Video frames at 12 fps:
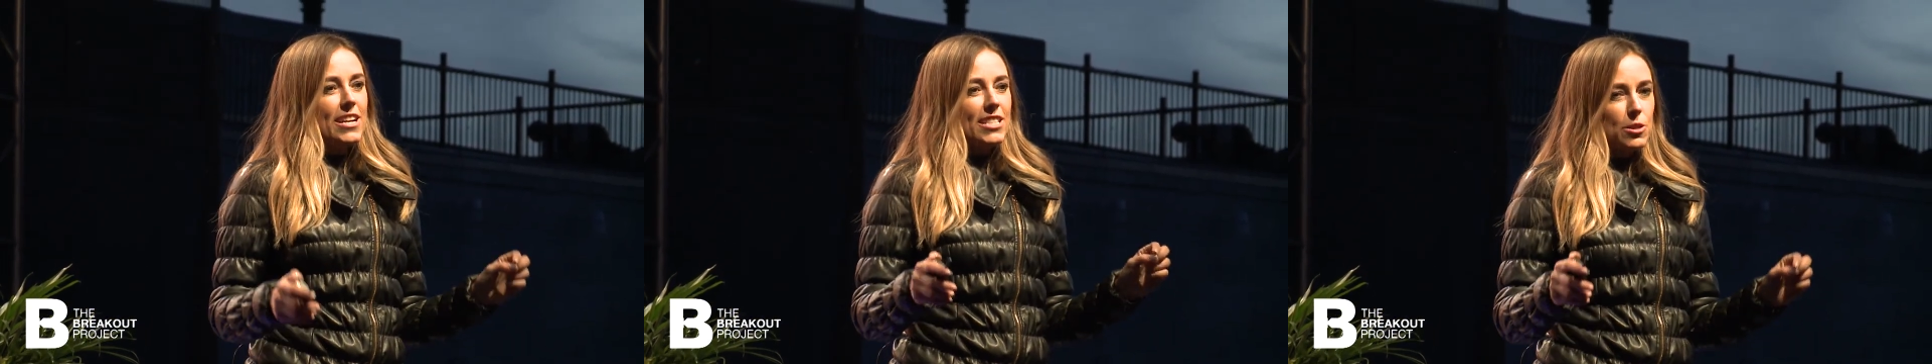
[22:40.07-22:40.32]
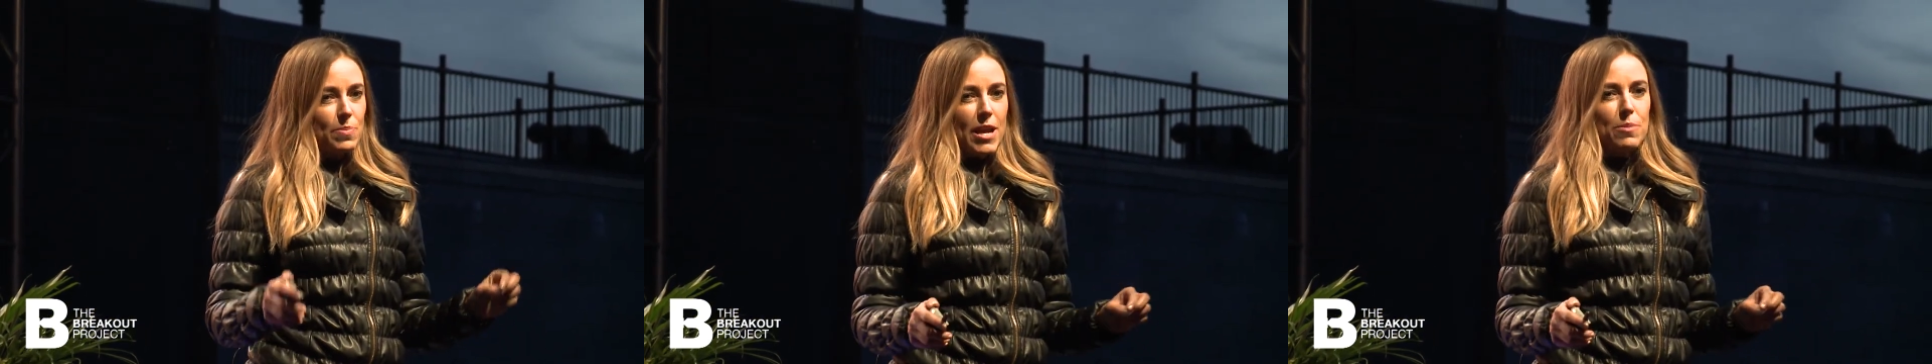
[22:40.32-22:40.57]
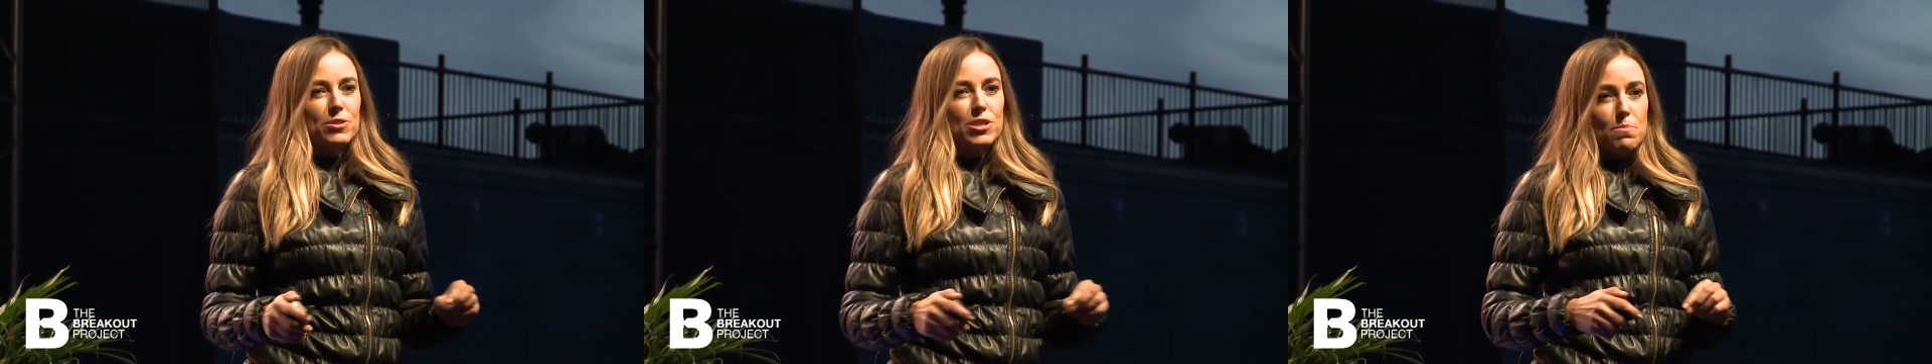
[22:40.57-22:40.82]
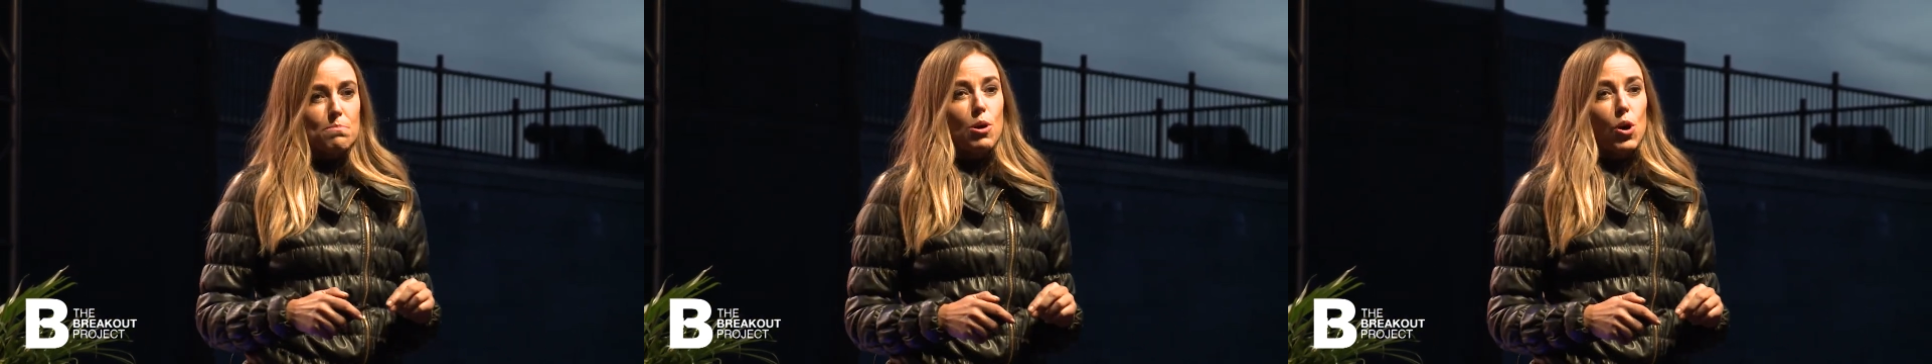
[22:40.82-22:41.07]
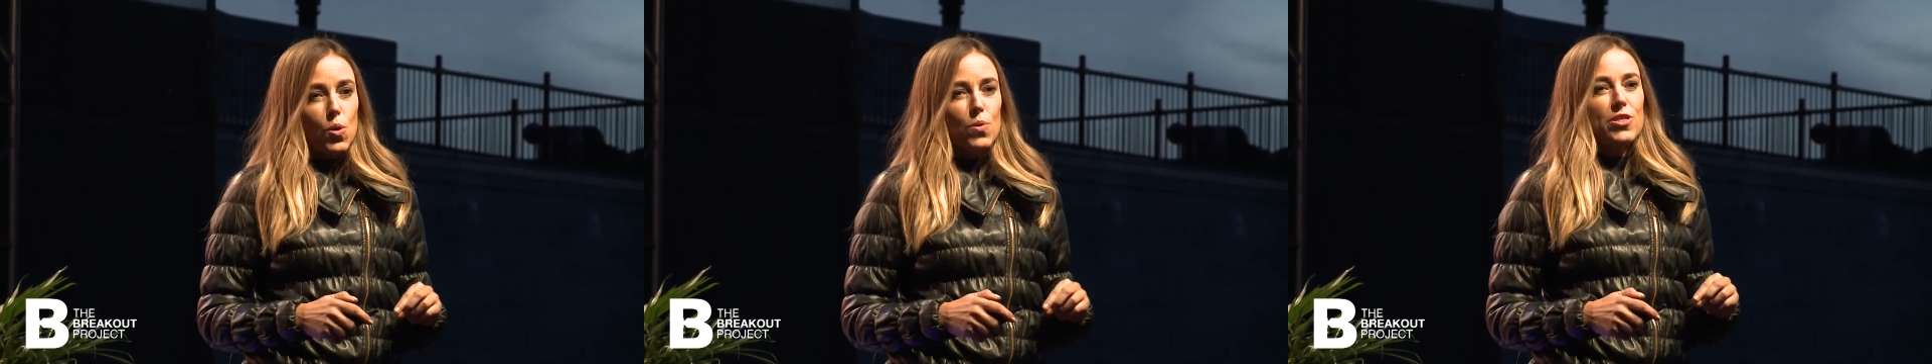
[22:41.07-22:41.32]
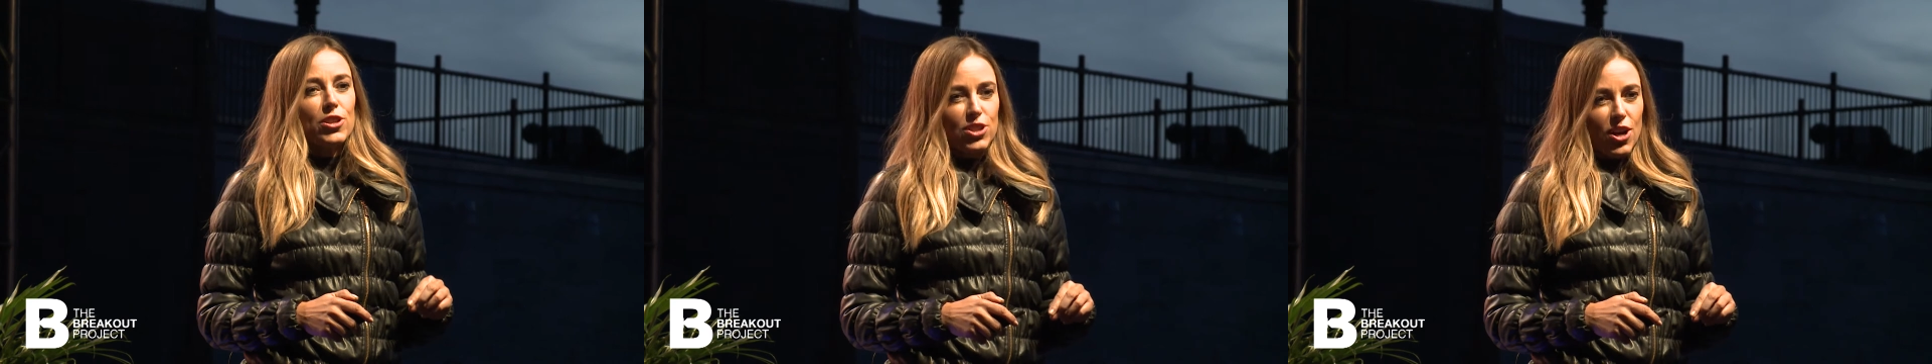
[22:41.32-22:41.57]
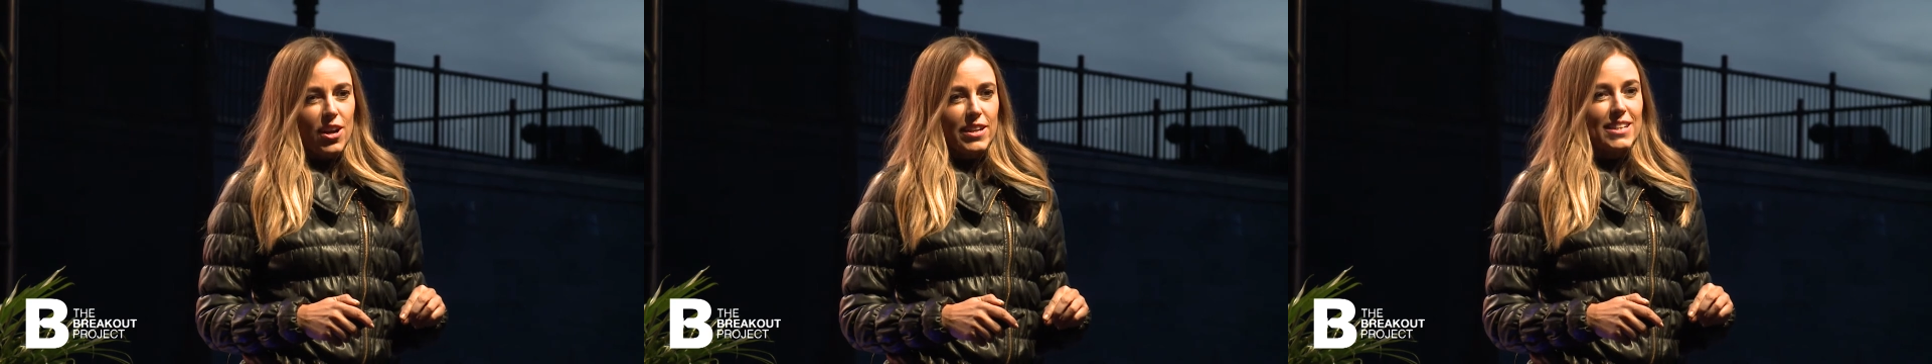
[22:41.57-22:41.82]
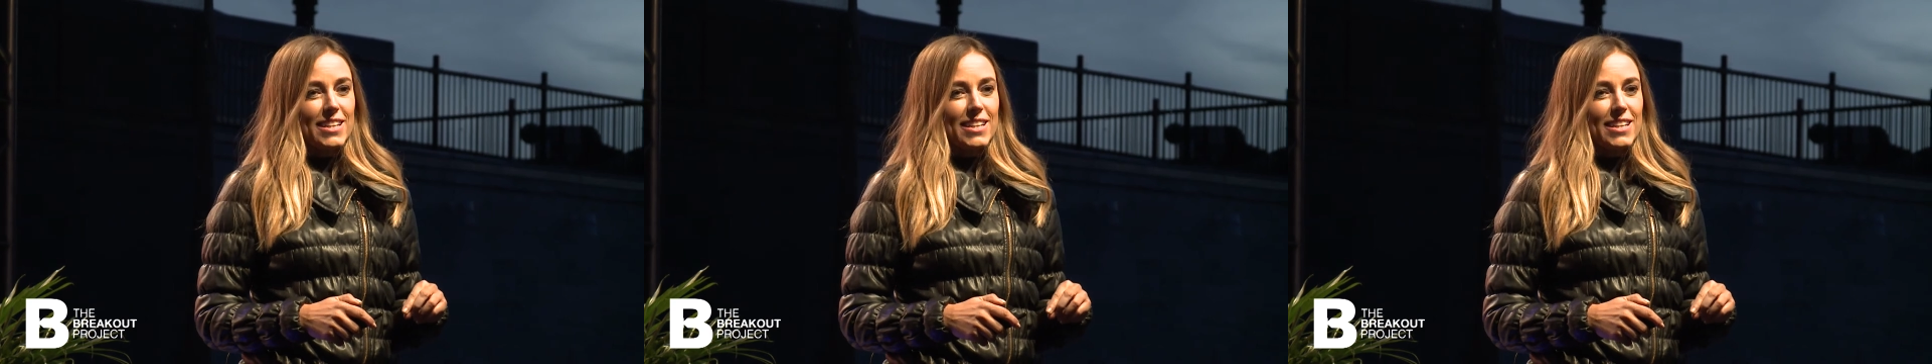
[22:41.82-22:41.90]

to be able to mow the lawn